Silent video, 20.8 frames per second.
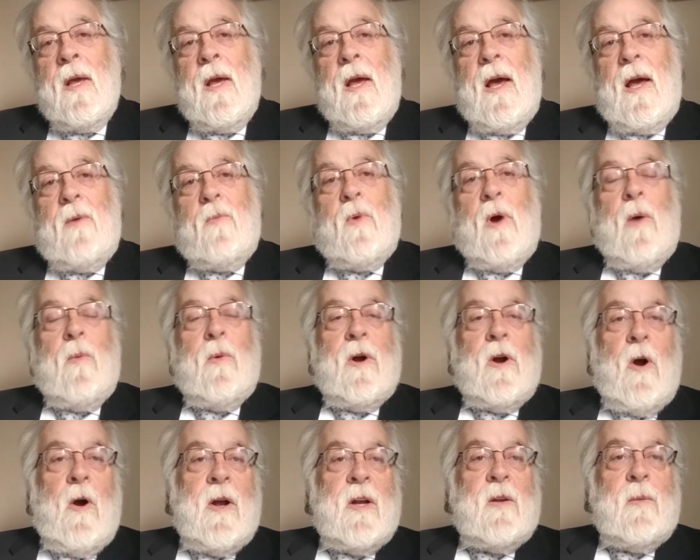And where we're
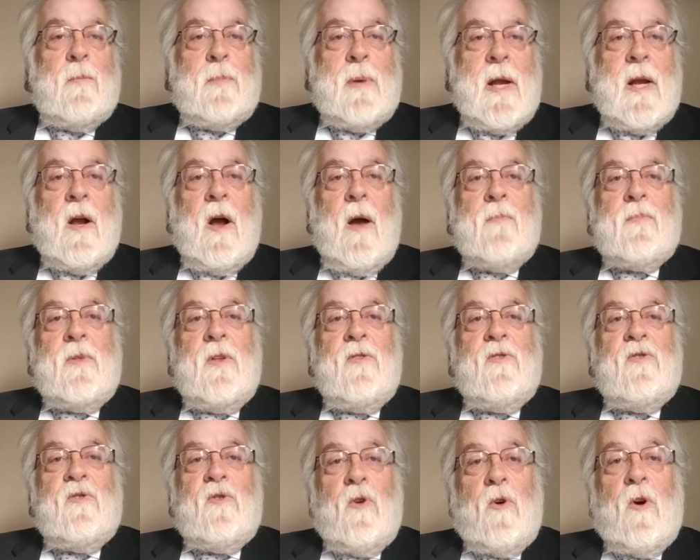going to pick up the
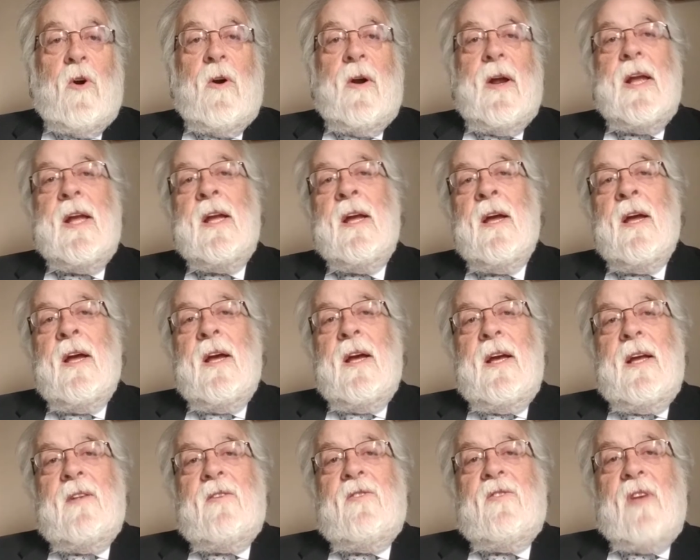story,
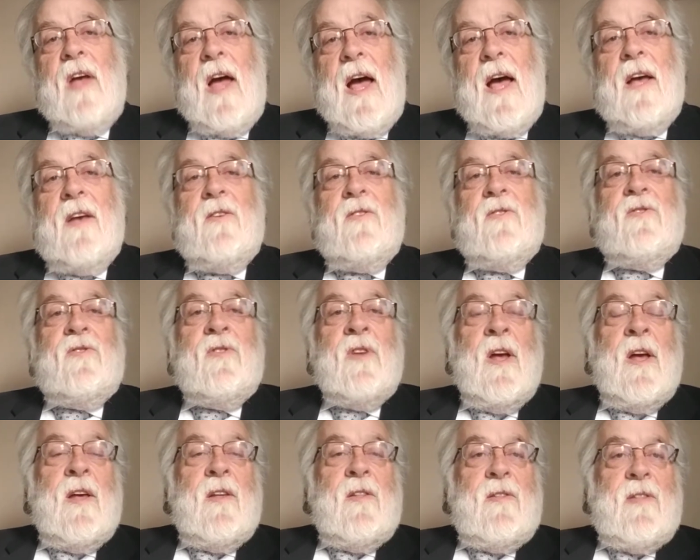it says
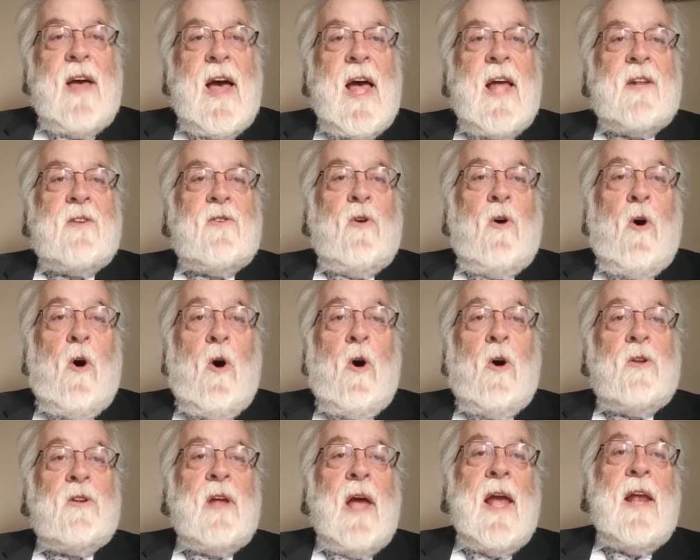that
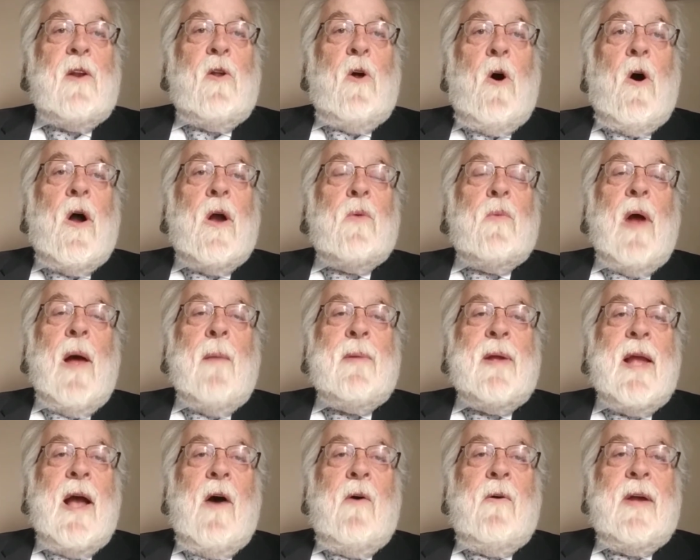all day long
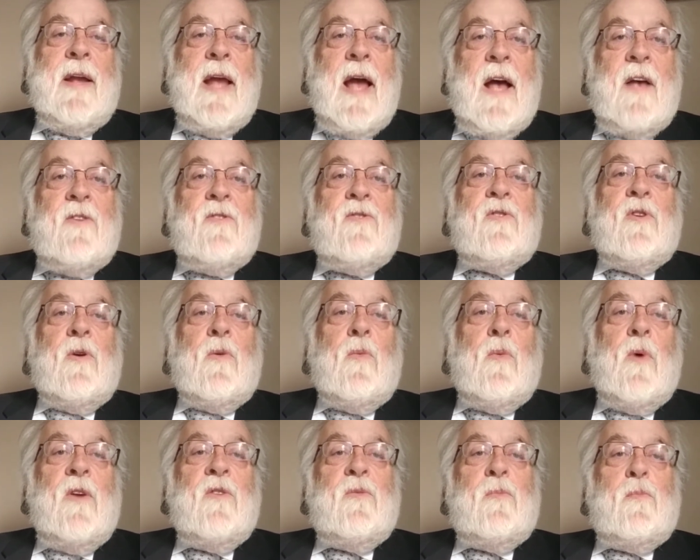Rabbi Eliezer
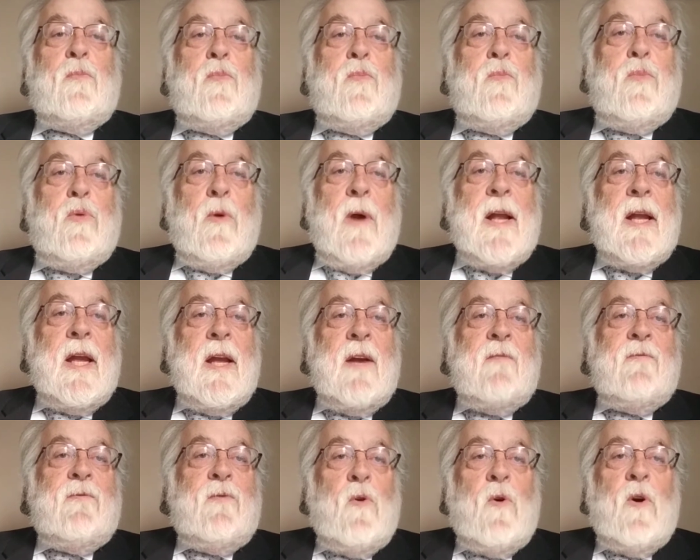was
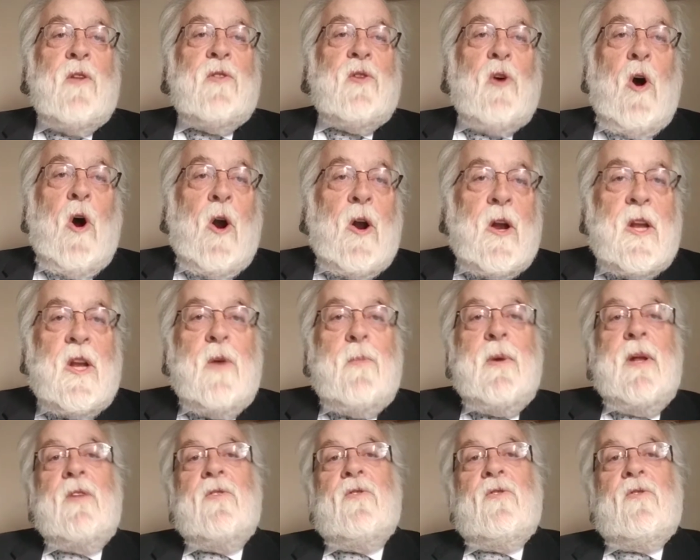bringing forth
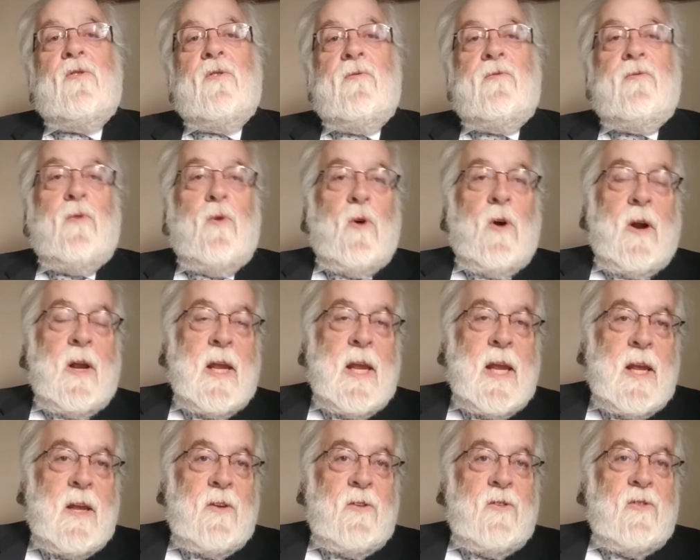arguments for
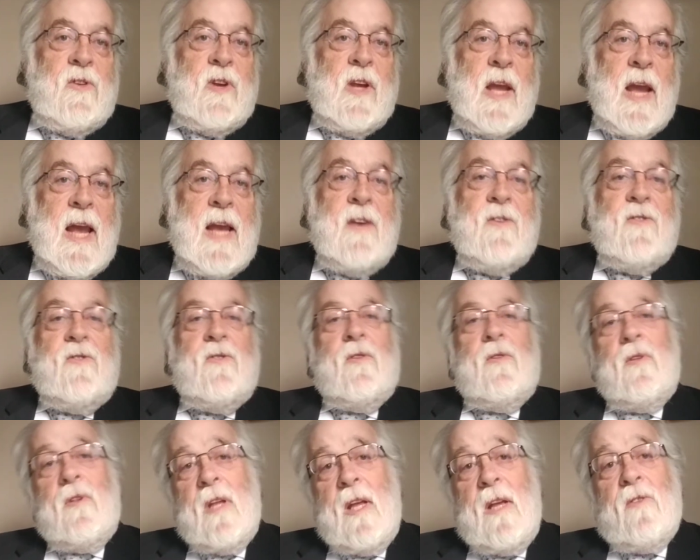his case.
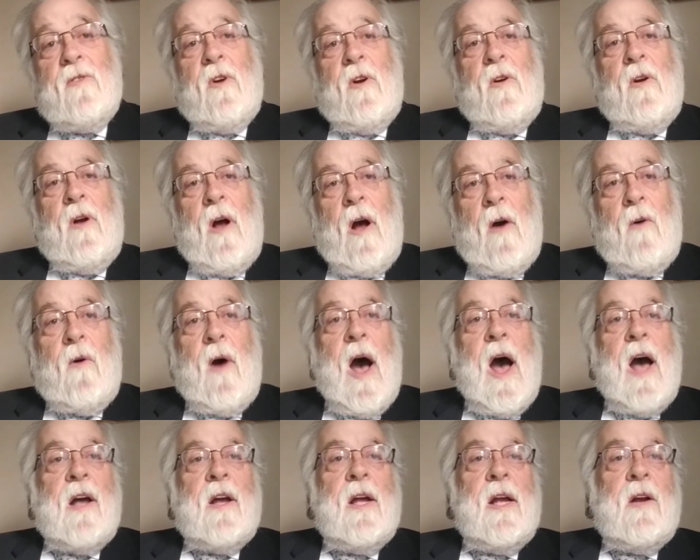These are
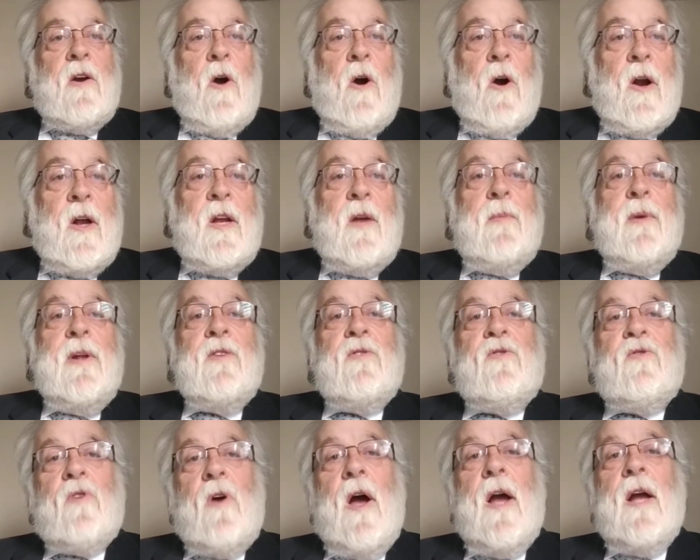halachic arguments,
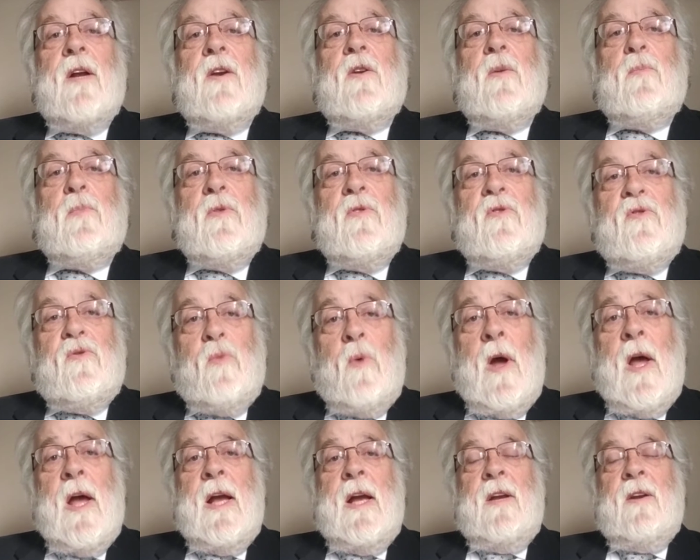trying to
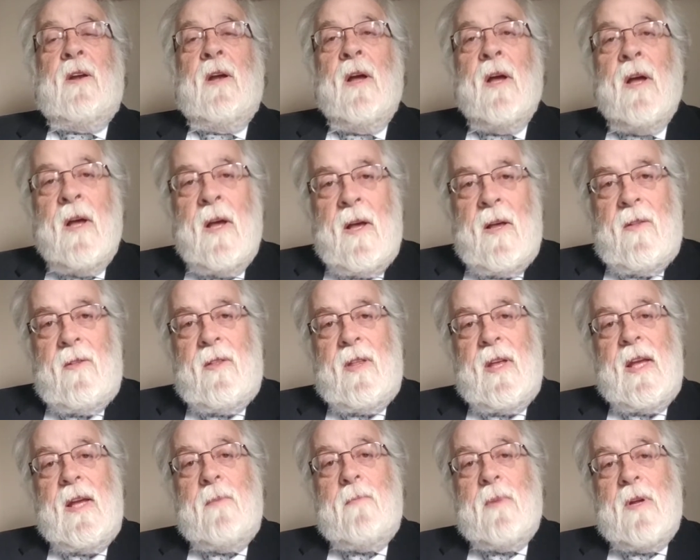persuade
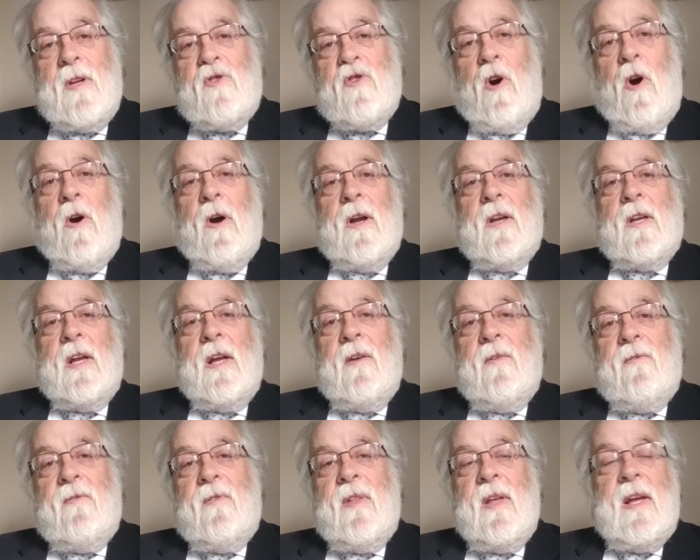the majority
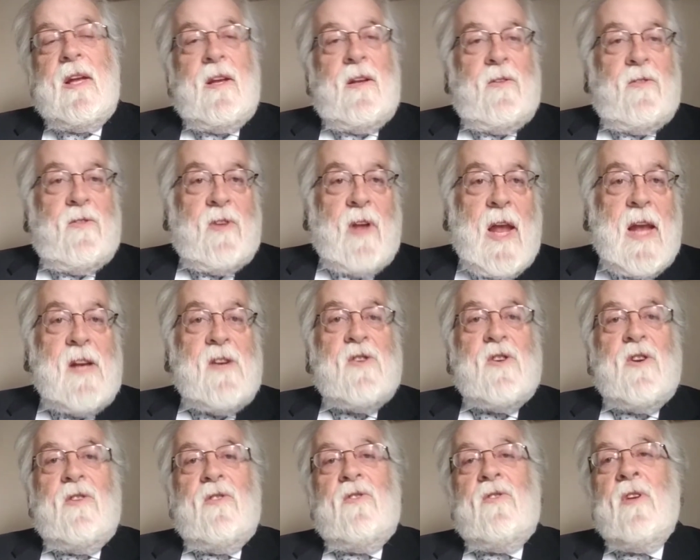of the
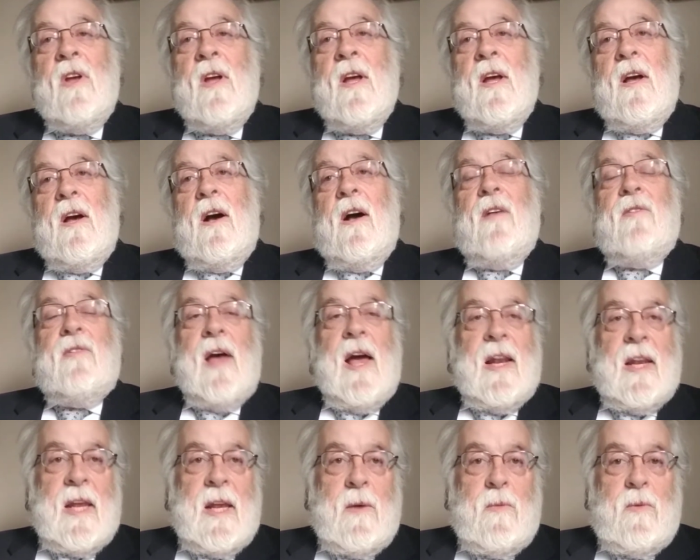sages
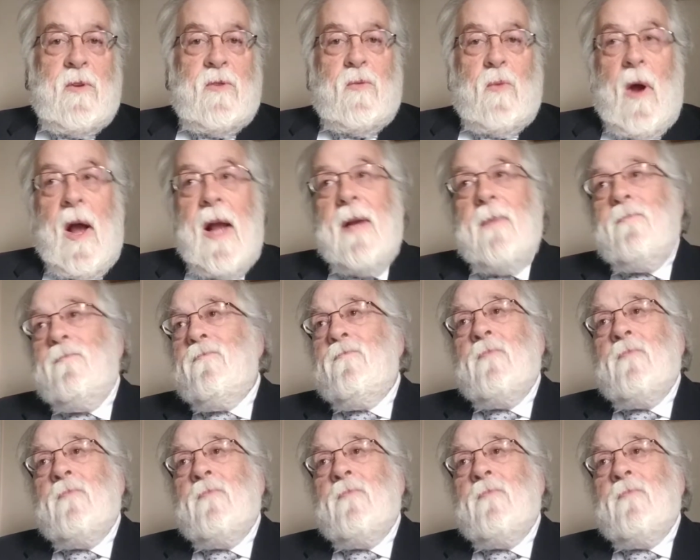that he was right.